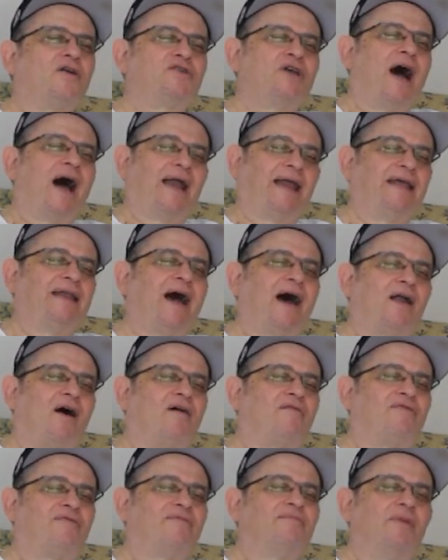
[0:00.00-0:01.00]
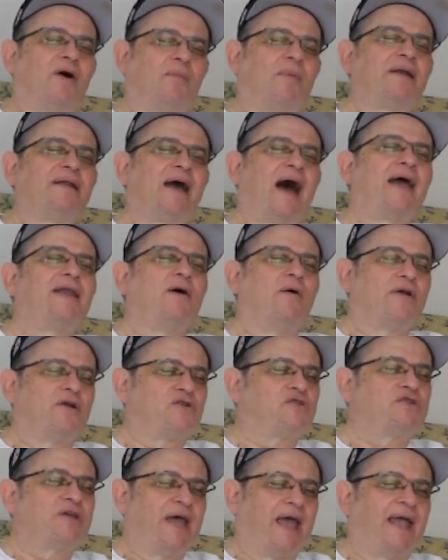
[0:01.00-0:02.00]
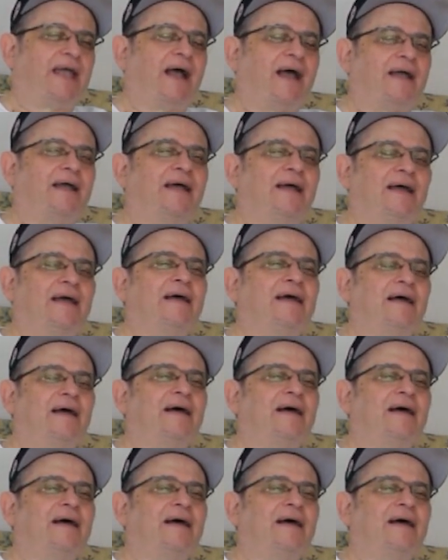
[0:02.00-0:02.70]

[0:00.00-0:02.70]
Not all, Johnny, not all. Well, but I know what you're saying.